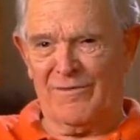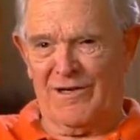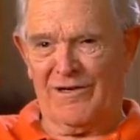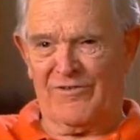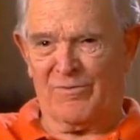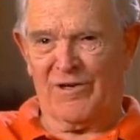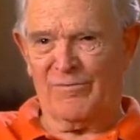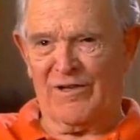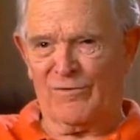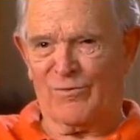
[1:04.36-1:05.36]
my
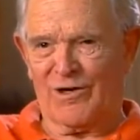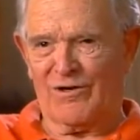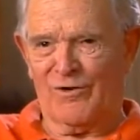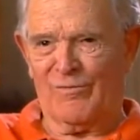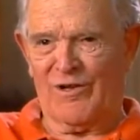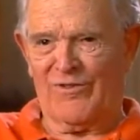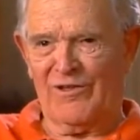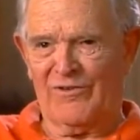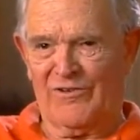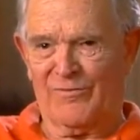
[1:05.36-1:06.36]
experimental work on my
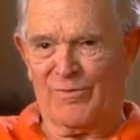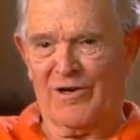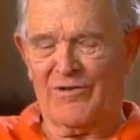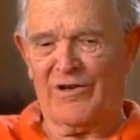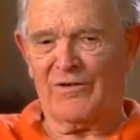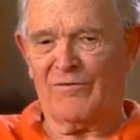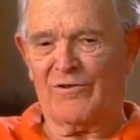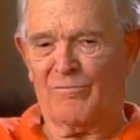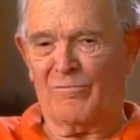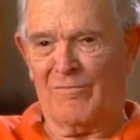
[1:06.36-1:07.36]
thesis project
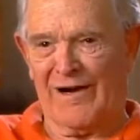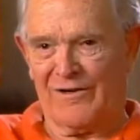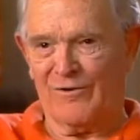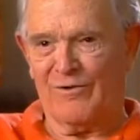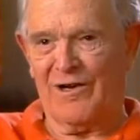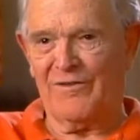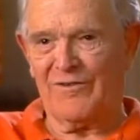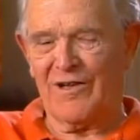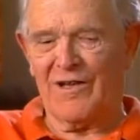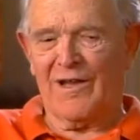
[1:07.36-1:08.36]
with microwaves
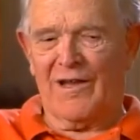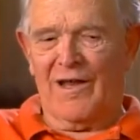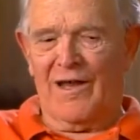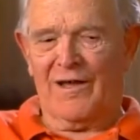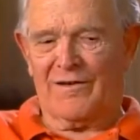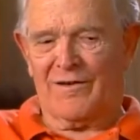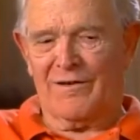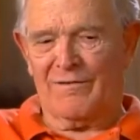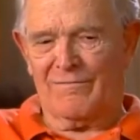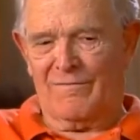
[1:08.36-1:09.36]
at
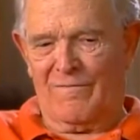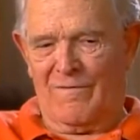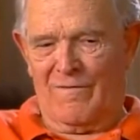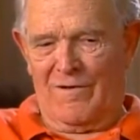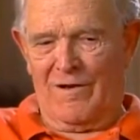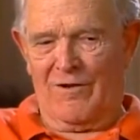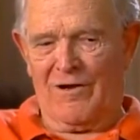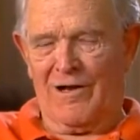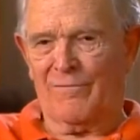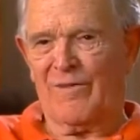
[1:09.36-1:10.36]
um, the Long
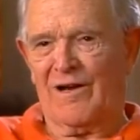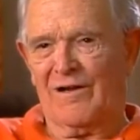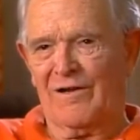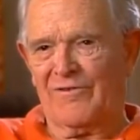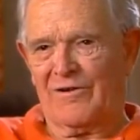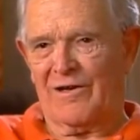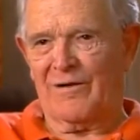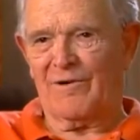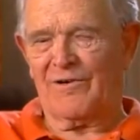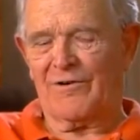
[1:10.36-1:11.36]
Island Biological
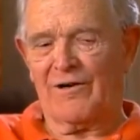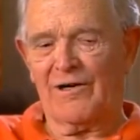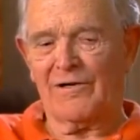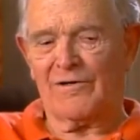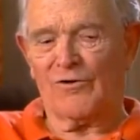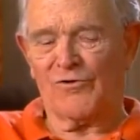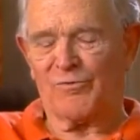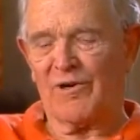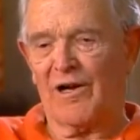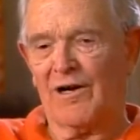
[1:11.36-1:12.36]
Laboratory in Cold
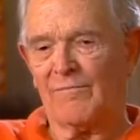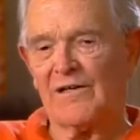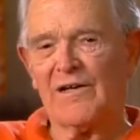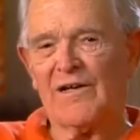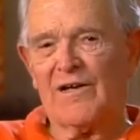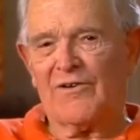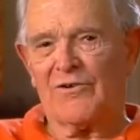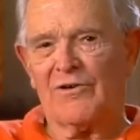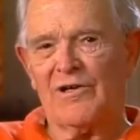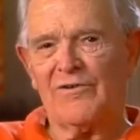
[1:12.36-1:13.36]
Spring Harbor.
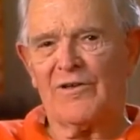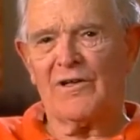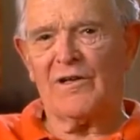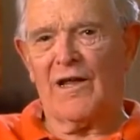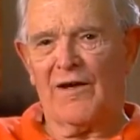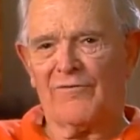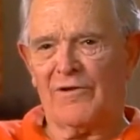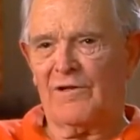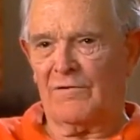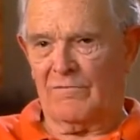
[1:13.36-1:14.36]
So he said, after
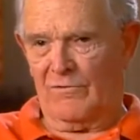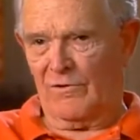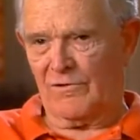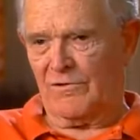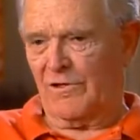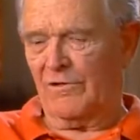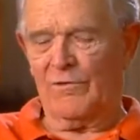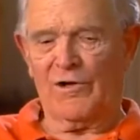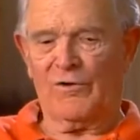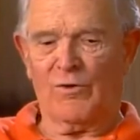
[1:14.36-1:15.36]
he looked at
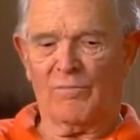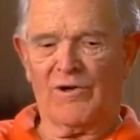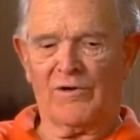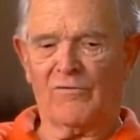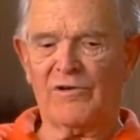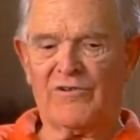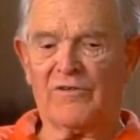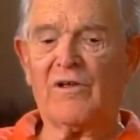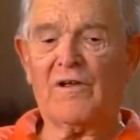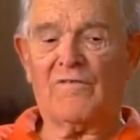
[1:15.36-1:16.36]
equipment over, he
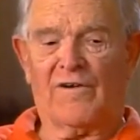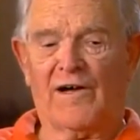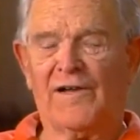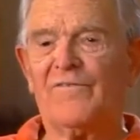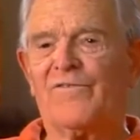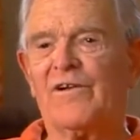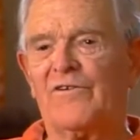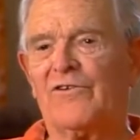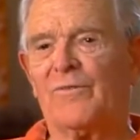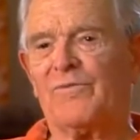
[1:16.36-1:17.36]
says, fine,
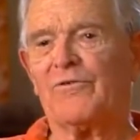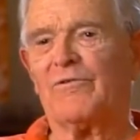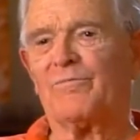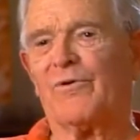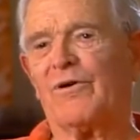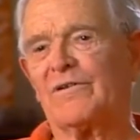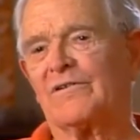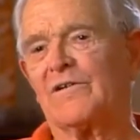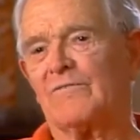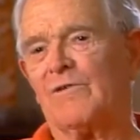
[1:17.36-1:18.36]
finish up your reports
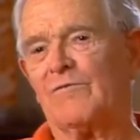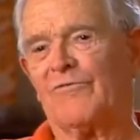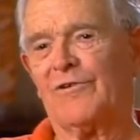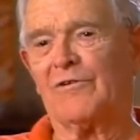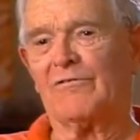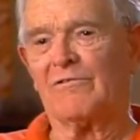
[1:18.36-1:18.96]
and come on for your